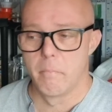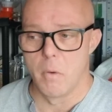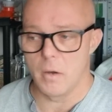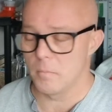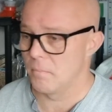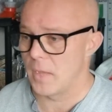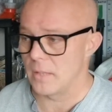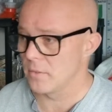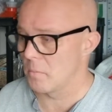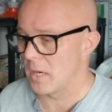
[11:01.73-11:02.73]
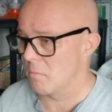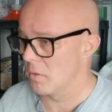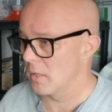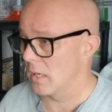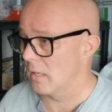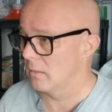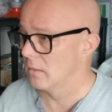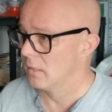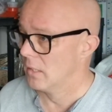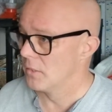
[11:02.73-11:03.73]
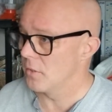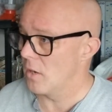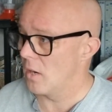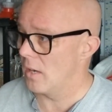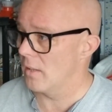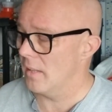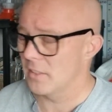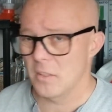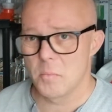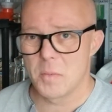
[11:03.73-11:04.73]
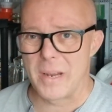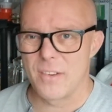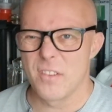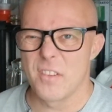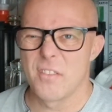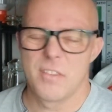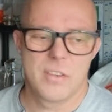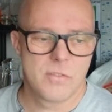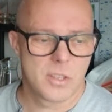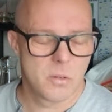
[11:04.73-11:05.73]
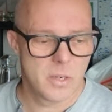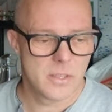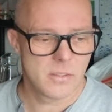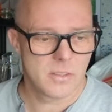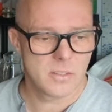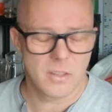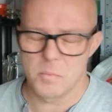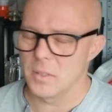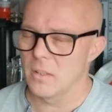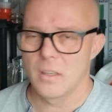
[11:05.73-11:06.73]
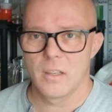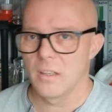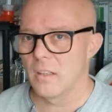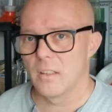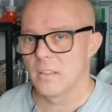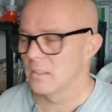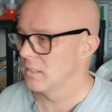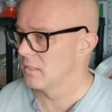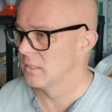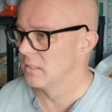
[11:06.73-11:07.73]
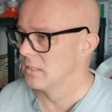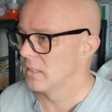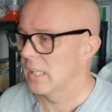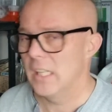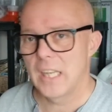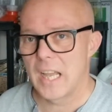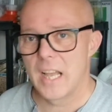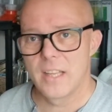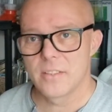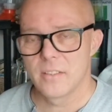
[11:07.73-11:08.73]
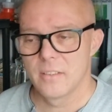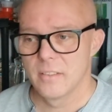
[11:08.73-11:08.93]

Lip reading: what that's about, but yeah. So that's going to be about another 300 quid, so it's going to be fucking cars.